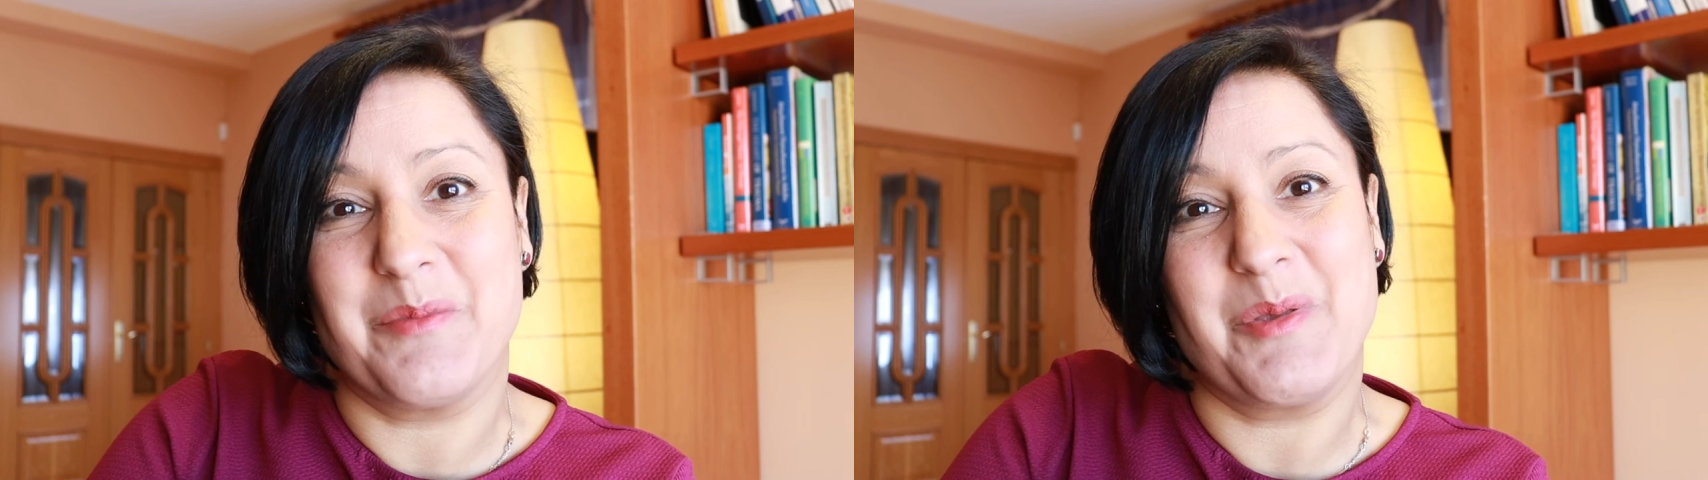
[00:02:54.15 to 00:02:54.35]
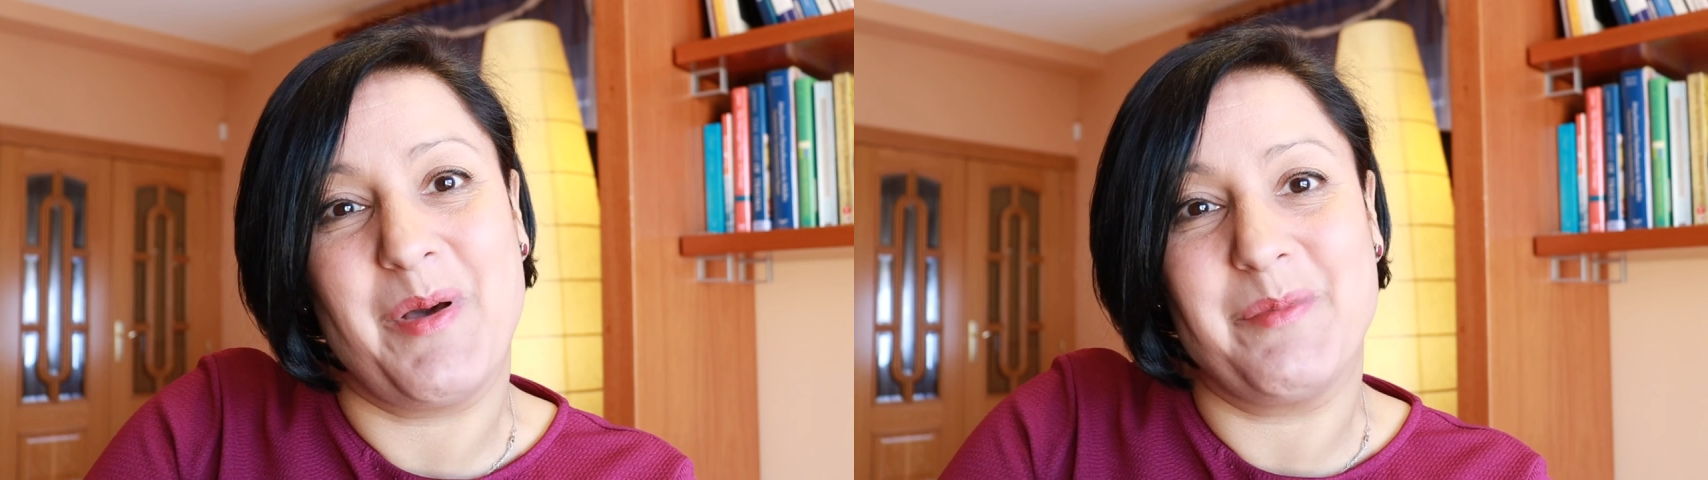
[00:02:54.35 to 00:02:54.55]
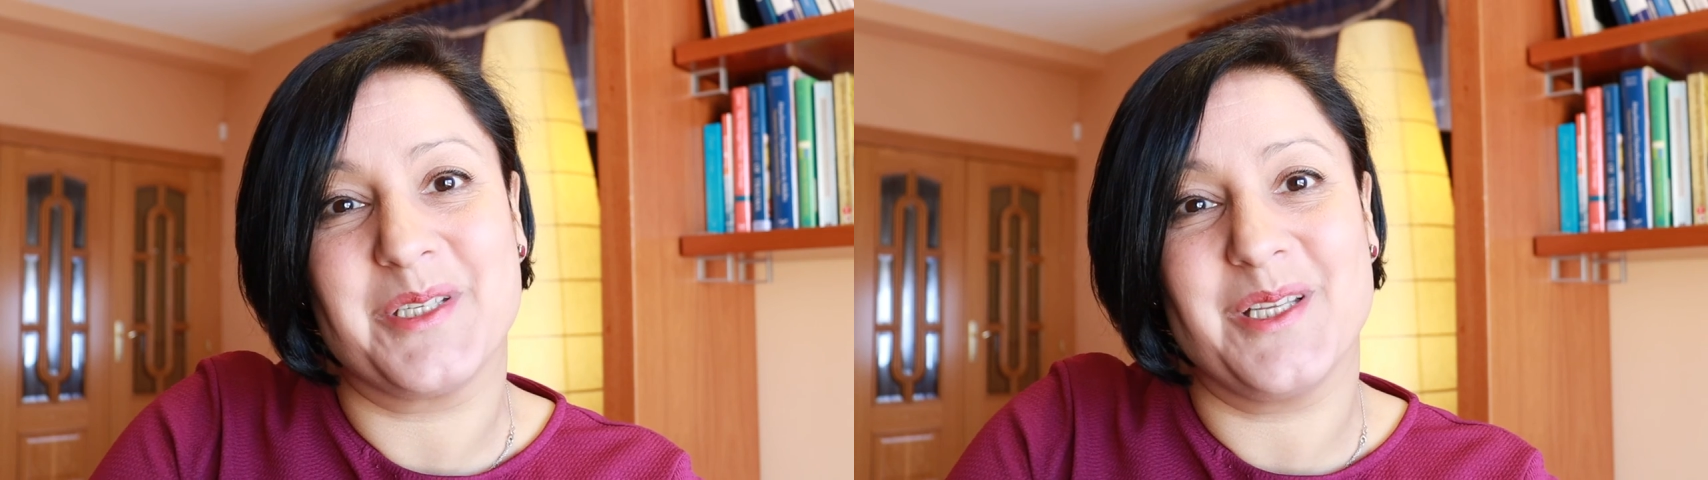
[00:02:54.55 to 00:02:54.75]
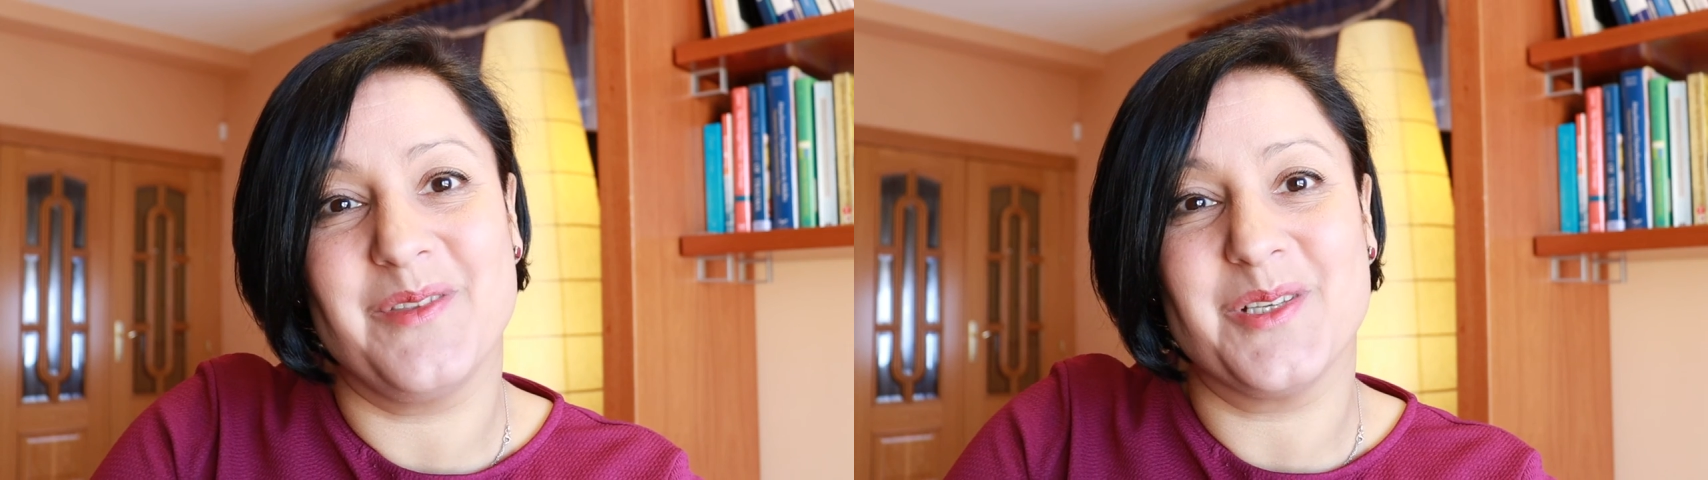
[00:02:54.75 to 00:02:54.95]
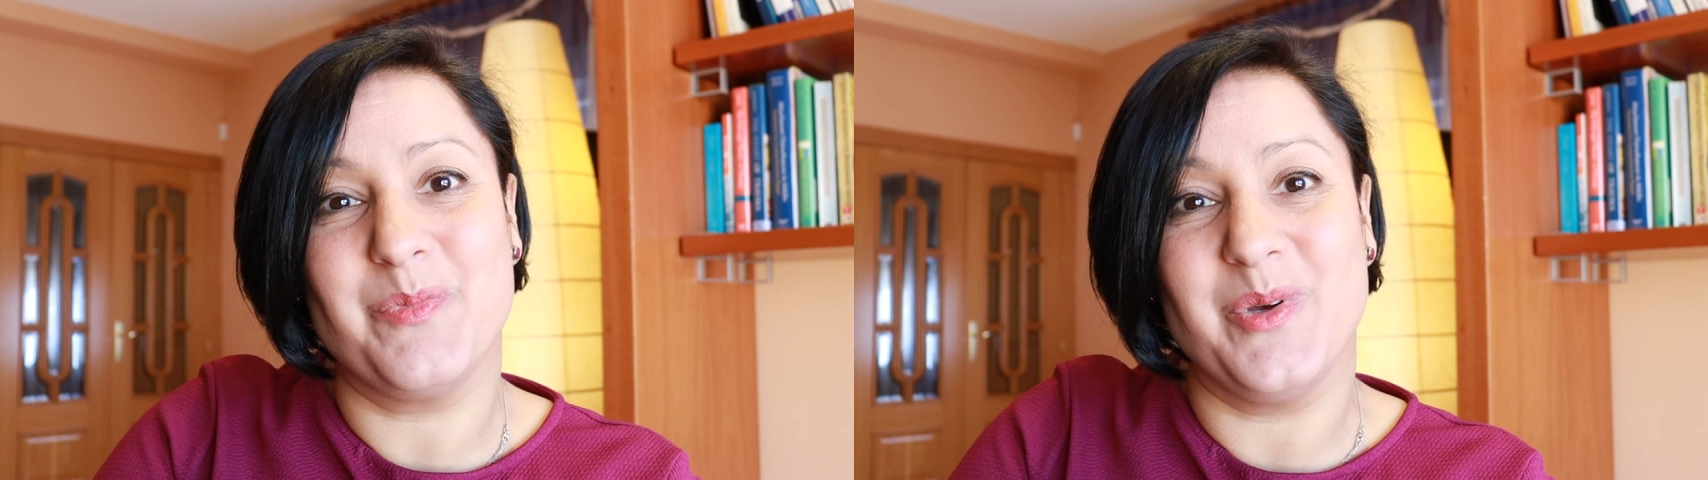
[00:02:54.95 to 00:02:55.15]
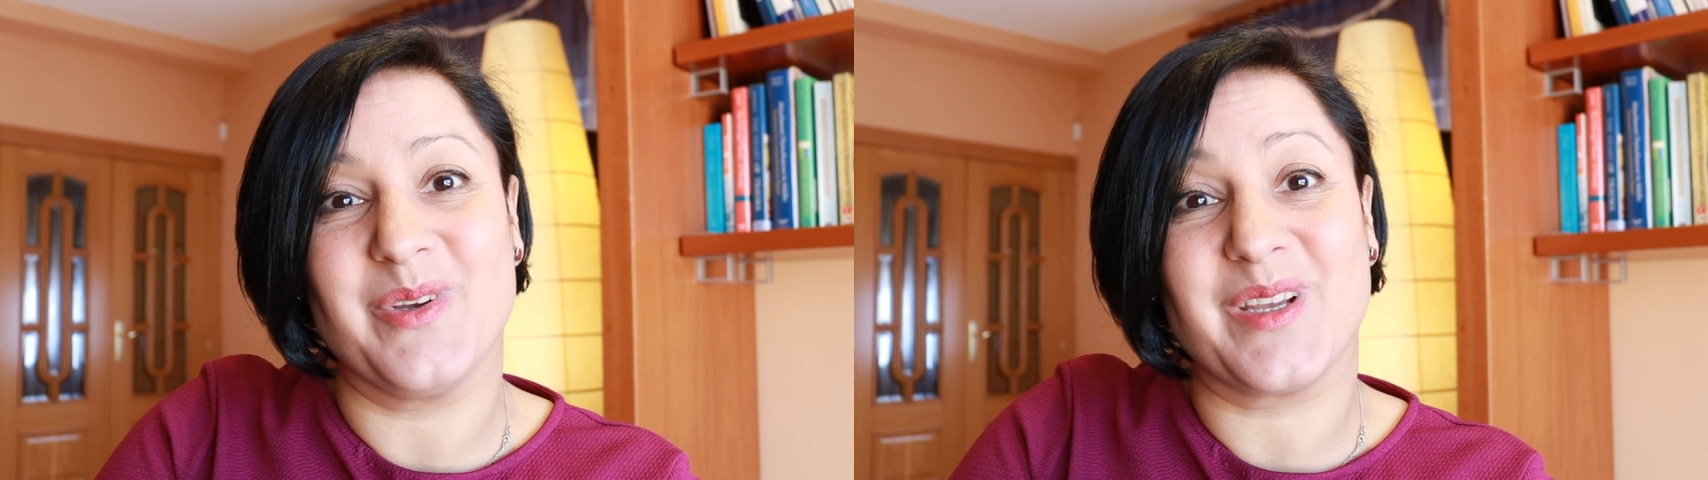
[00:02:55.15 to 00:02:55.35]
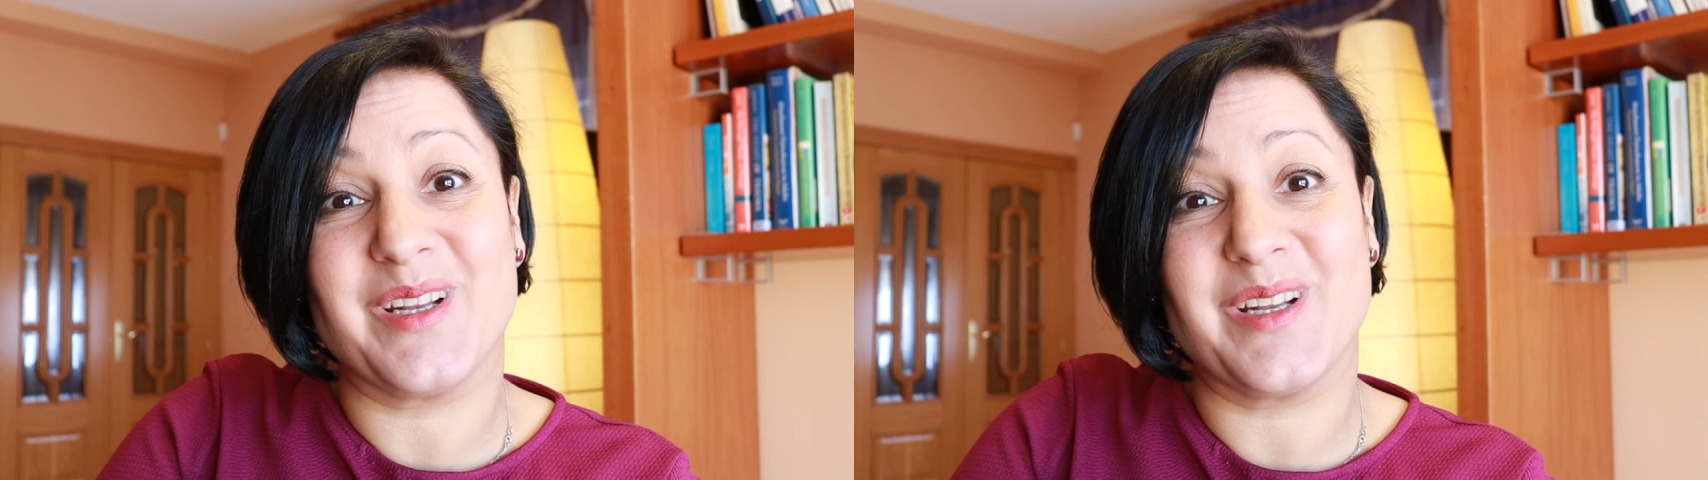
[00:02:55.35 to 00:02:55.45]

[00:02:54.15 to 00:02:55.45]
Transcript: to be publishing this book,